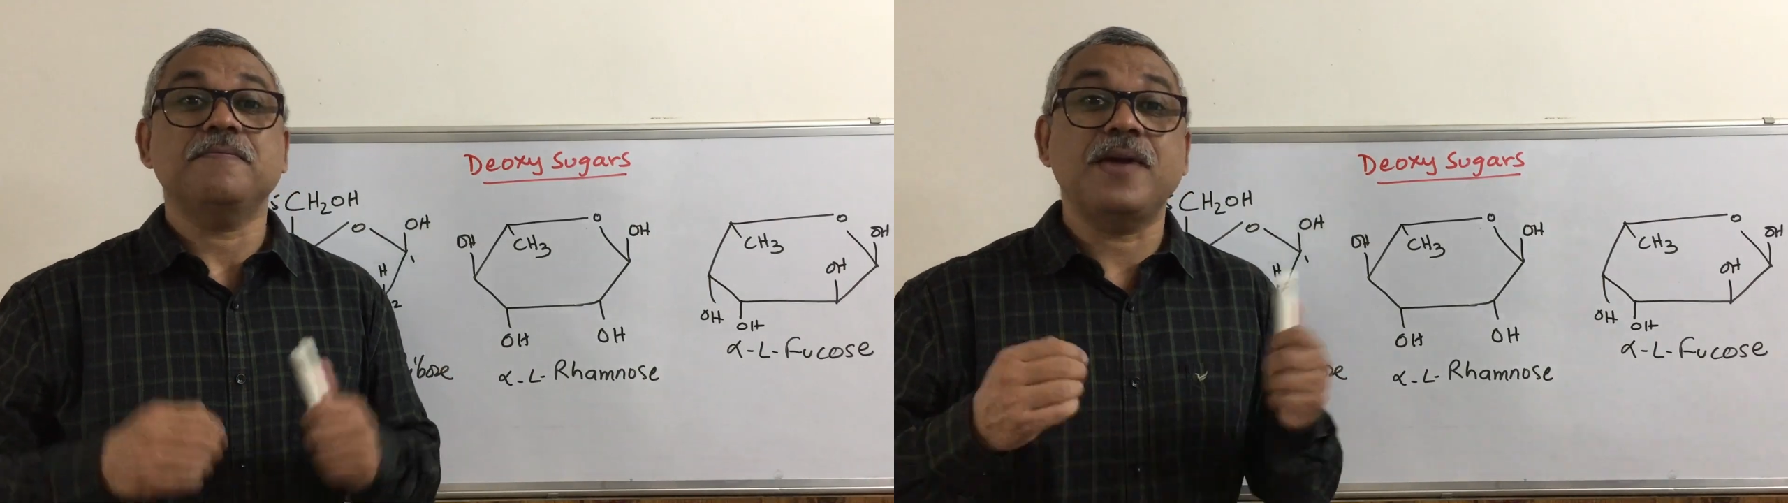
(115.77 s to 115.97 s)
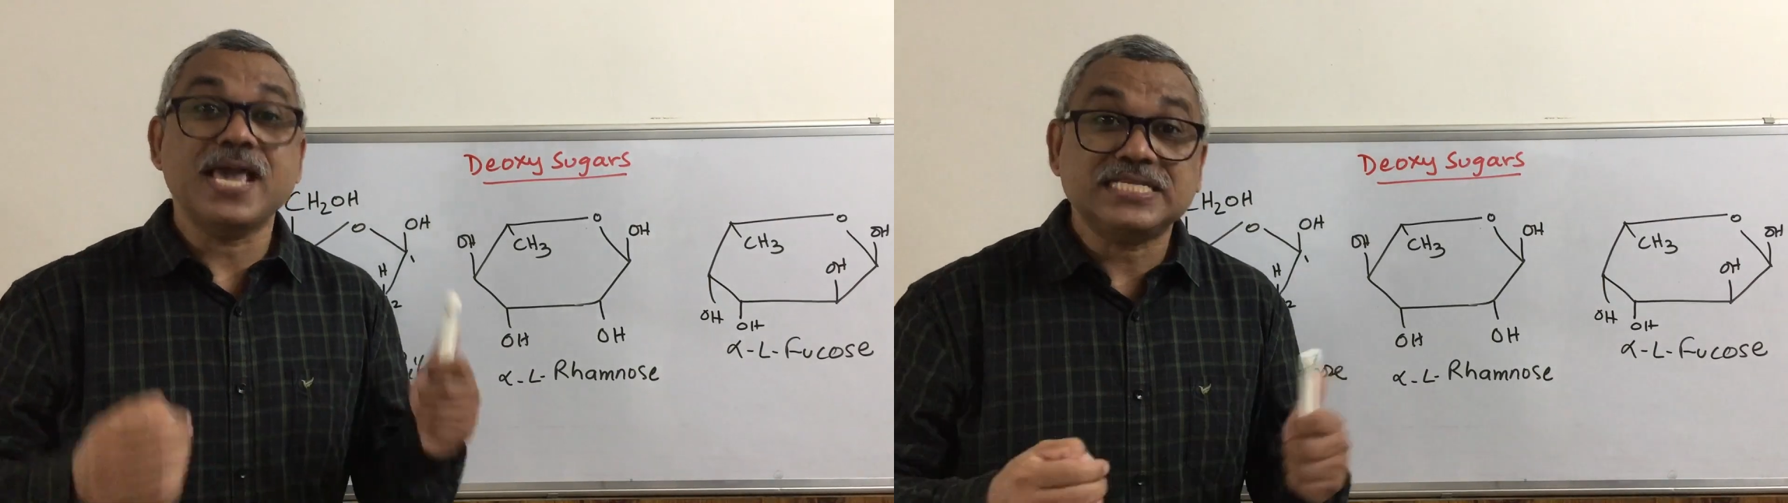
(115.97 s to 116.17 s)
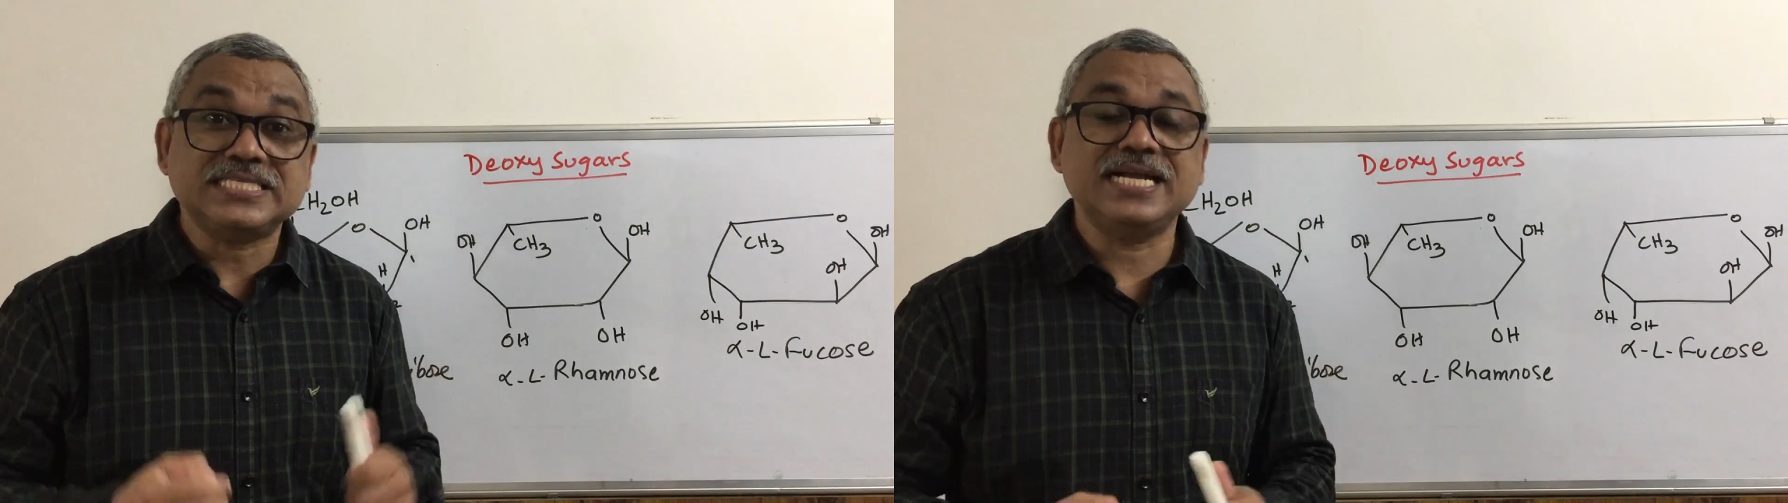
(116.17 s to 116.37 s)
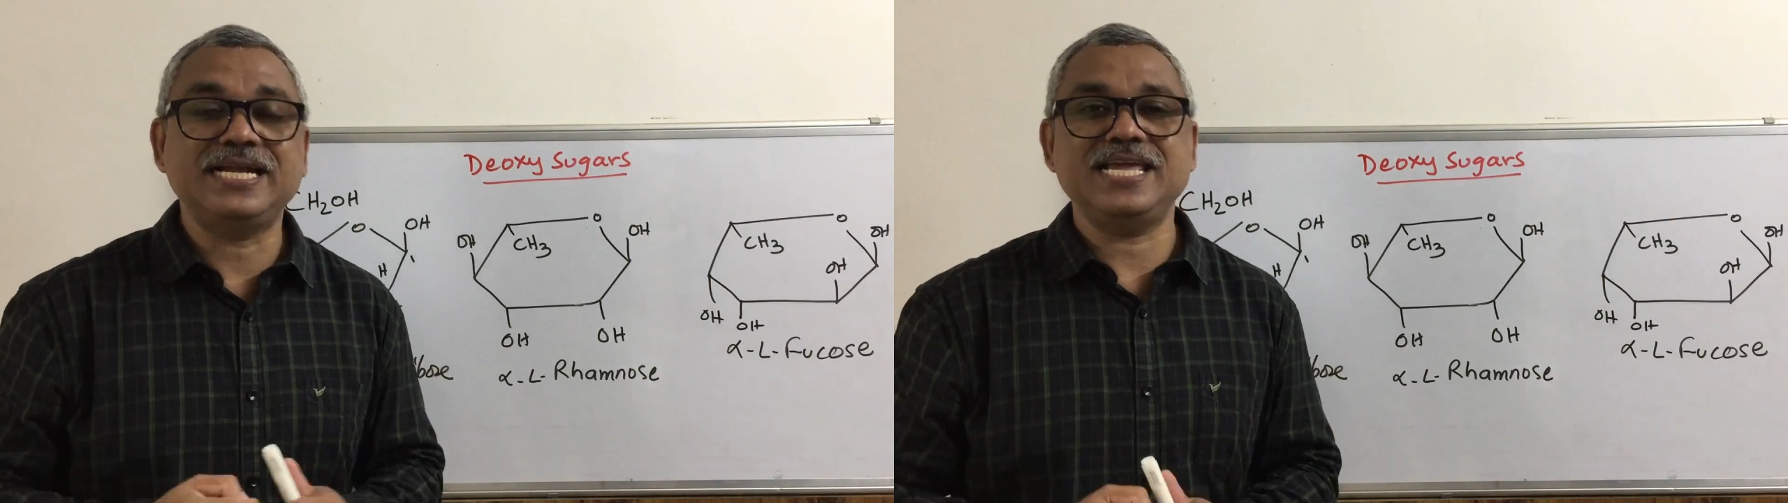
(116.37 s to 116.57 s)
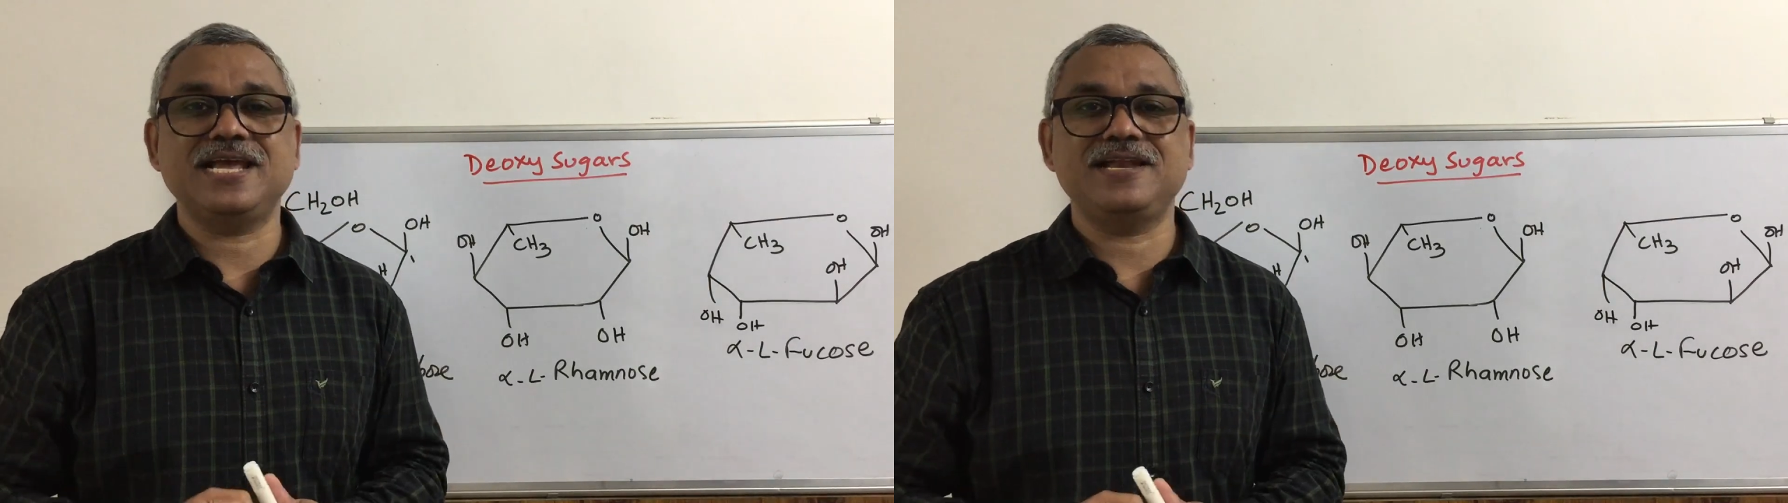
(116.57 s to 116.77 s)
makes the
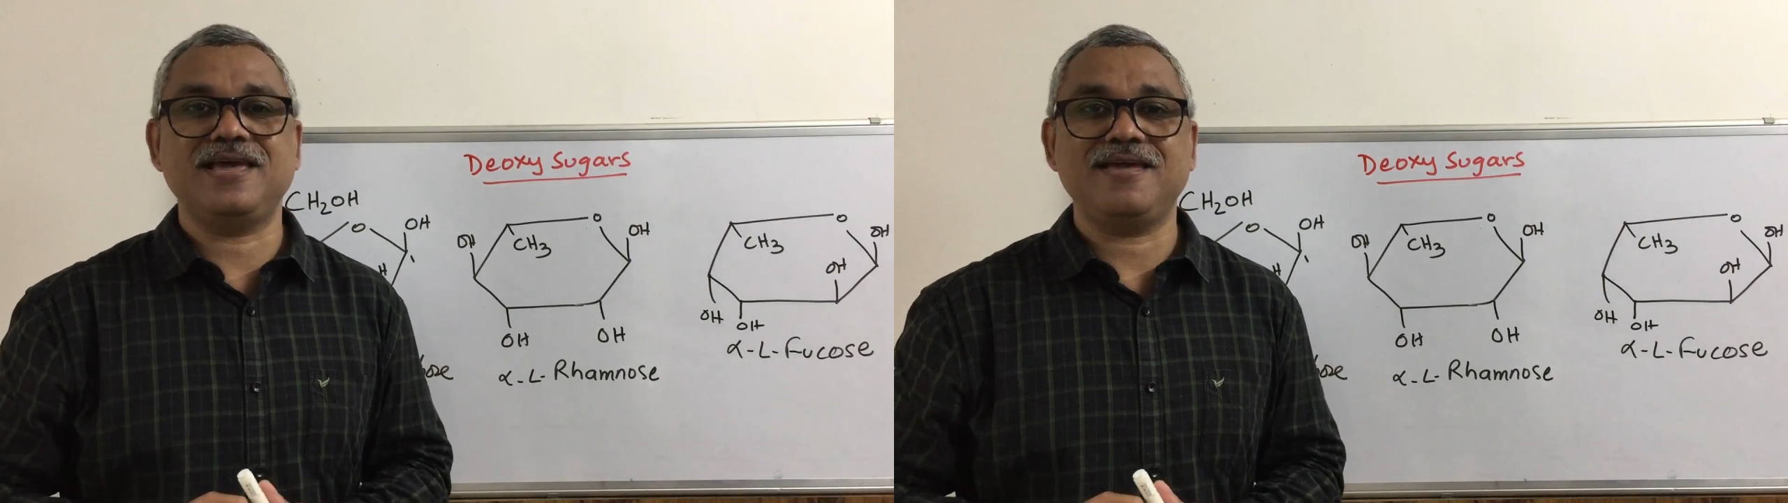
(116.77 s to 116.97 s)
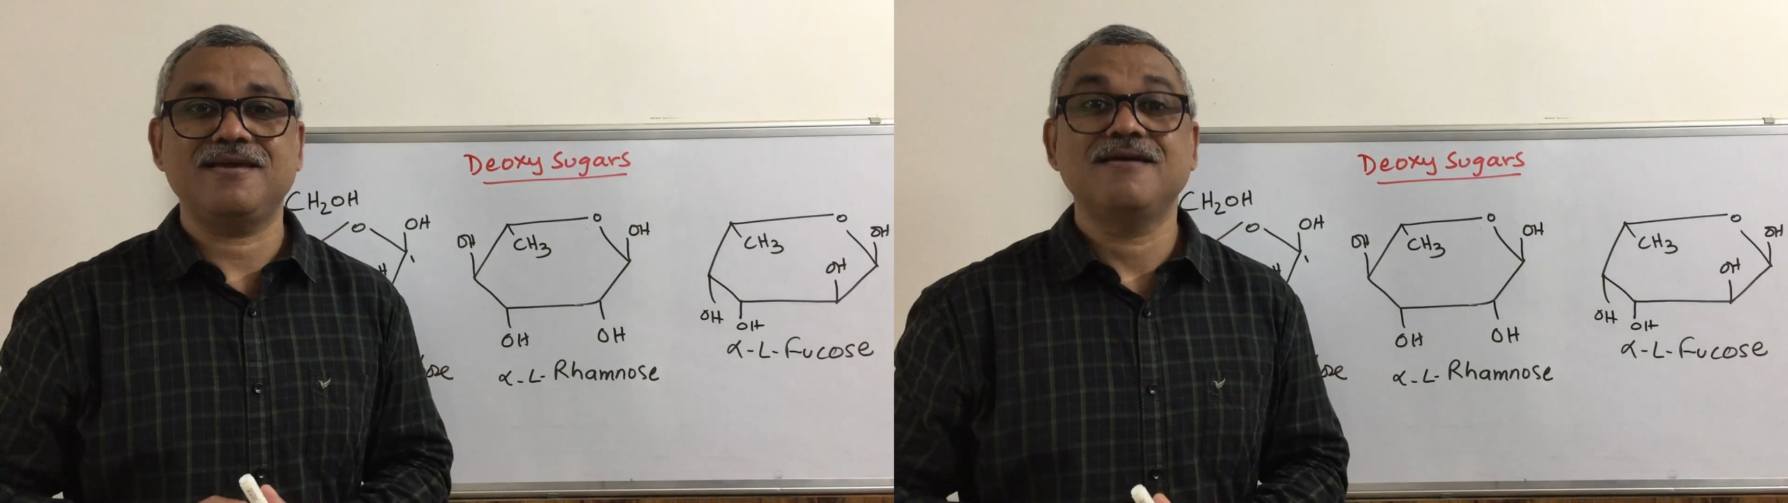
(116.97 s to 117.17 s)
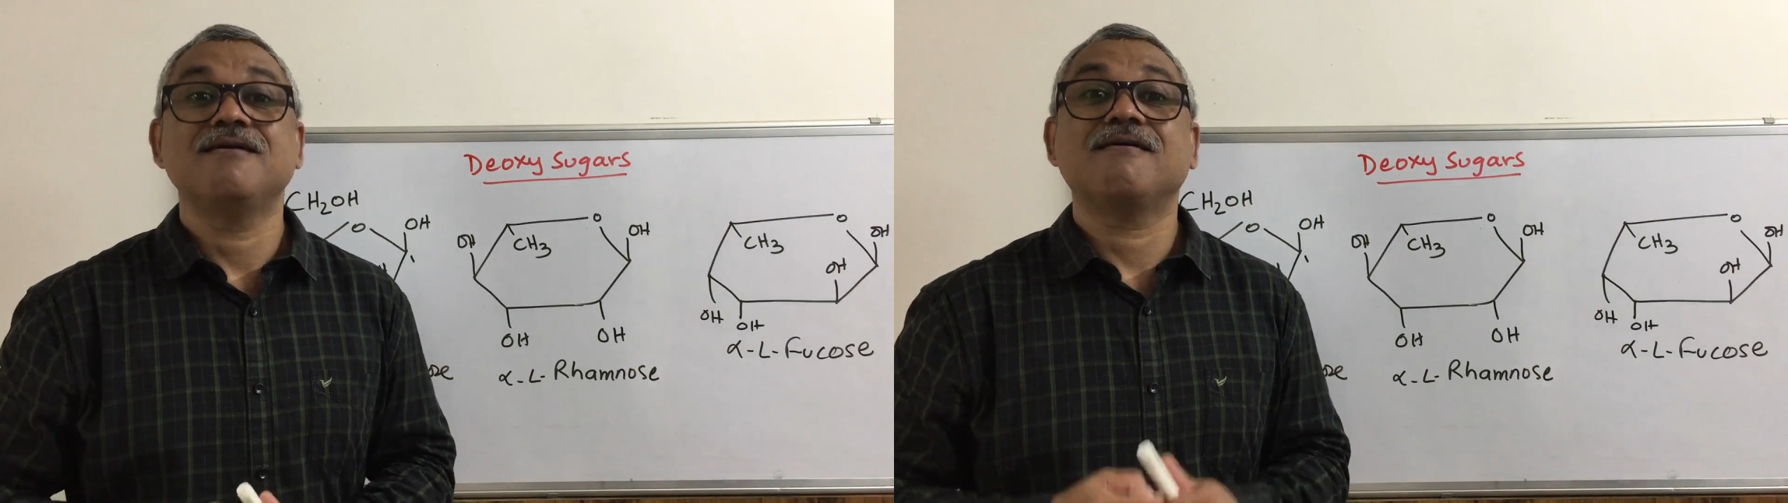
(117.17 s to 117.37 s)
DNA